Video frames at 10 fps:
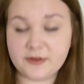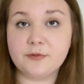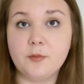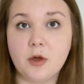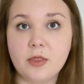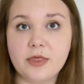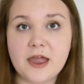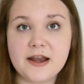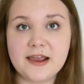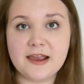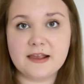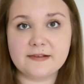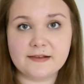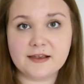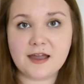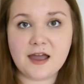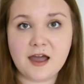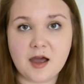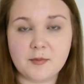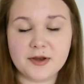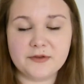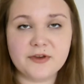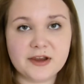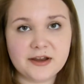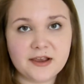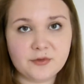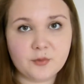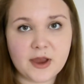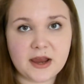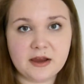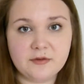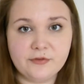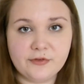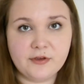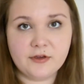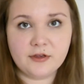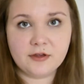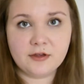this month, and it is Calm, and if you can hear the waves,